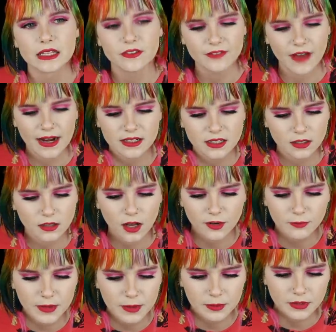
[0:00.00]
the fact that a lot of
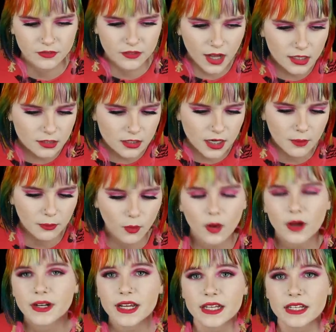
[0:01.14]
people of color are
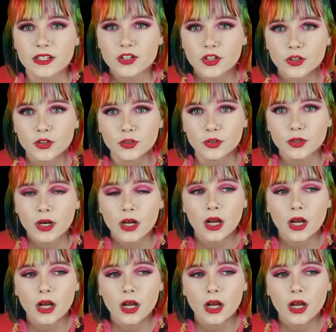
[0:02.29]
born into